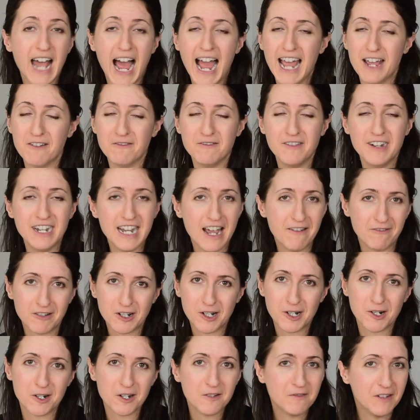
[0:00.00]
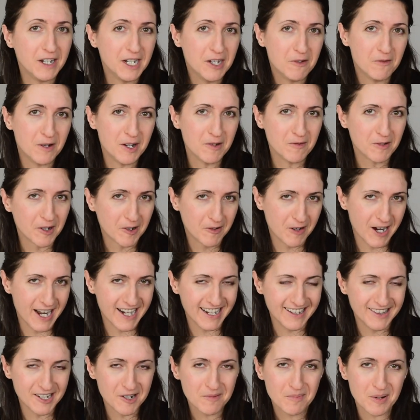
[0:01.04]
I have never heard of anyone
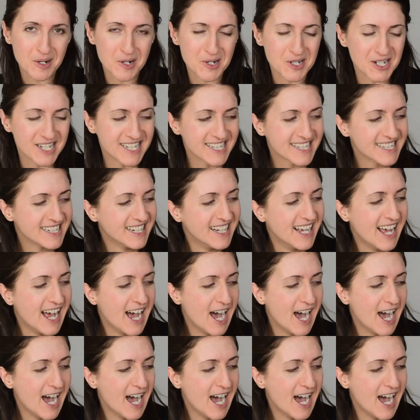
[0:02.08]
regretting their purchase.